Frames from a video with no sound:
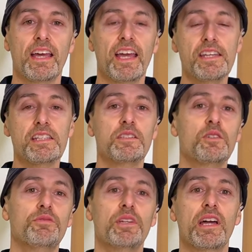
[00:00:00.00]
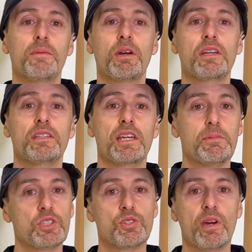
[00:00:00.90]
In this little video, I'm going to
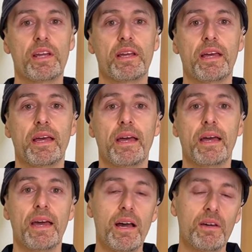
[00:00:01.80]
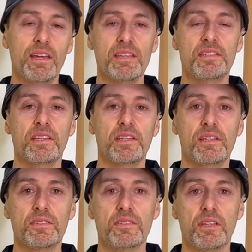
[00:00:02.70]
demonstrate how easy it
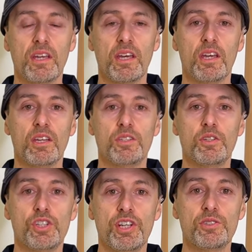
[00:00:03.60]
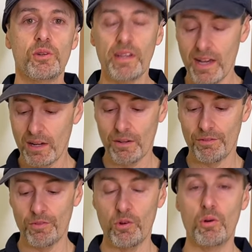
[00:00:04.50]
is to chisel out
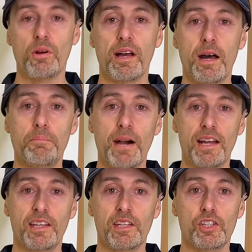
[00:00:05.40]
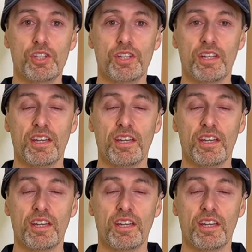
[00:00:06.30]
for a butt hinge.